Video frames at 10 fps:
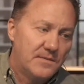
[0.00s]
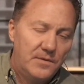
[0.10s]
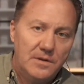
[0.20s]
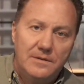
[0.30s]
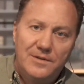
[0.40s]

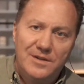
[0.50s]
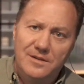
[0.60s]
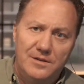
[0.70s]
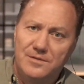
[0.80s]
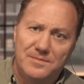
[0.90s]
full of good
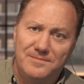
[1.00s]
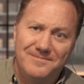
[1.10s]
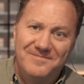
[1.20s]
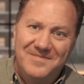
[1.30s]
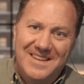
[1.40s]
news.
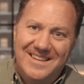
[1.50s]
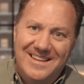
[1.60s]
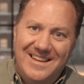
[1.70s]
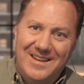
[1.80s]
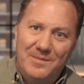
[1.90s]

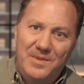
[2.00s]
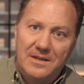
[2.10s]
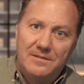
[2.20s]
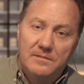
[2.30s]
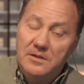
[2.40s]
Uh,
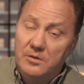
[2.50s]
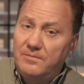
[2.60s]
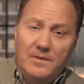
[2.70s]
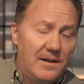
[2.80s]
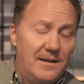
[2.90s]
but you
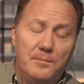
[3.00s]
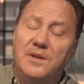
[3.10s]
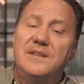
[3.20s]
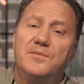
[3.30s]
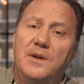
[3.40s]

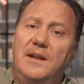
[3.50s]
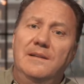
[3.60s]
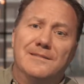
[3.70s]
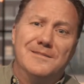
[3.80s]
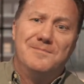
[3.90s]
please read it.
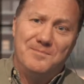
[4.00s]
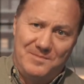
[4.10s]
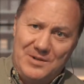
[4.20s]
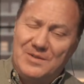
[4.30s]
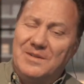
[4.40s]

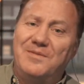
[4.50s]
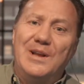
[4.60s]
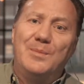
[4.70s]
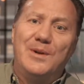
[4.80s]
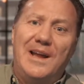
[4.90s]
It's, it's
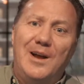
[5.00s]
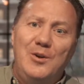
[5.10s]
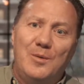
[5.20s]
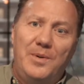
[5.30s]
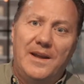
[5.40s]
available now. You
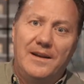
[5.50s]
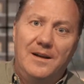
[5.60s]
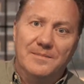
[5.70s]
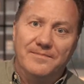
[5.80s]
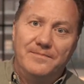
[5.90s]
can pick it
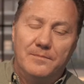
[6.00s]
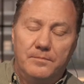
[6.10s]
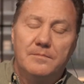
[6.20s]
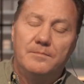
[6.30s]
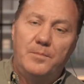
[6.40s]
up.
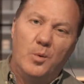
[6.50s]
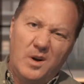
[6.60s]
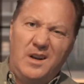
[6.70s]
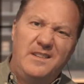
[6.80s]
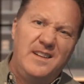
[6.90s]
But we're
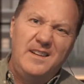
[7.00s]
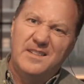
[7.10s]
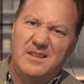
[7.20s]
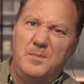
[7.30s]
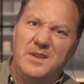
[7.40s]
going to tell you
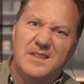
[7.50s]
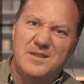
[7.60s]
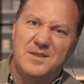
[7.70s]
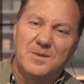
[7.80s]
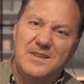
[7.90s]
some of the
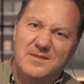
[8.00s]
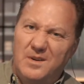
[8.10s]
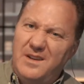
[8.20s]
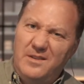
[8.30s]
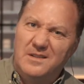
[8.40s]
stories. We'll
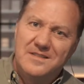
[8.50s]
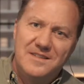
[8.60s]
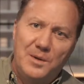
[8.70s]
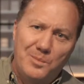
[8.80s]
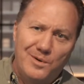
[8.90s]
give you a little
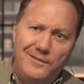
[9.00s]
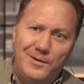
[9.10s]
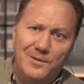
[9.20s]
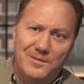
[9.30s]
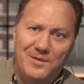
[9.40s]
sneak
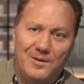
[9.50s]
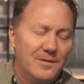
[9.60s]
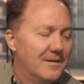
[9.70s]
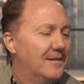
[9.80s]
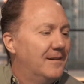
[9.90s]
preview. So
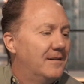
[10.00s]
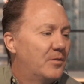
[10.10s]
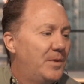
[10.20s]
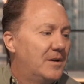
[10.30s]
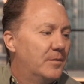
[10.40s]
this
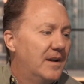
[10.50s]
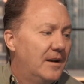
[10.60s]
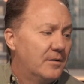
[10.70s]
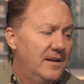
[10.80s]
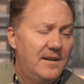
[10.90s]
will be a good one.
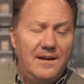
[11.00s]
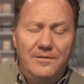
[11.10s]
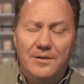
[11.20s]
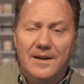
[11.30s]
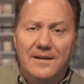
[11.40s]
Great to have
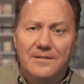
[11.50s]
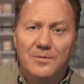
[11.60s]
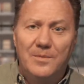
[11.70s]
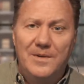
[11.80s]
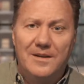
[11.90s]
you guys
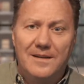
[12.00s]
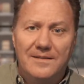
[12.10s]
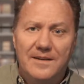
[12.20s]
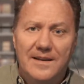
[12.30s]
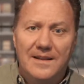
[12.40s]
with me on
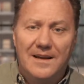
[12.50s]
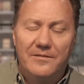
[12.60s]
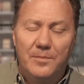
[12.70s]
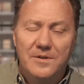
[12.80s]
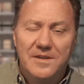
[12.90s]
Life Today Live.
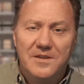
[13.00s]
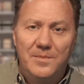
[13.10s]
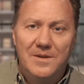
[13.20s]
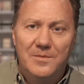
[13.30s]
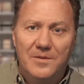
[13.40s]
Appreciate you
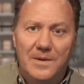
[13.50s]
being with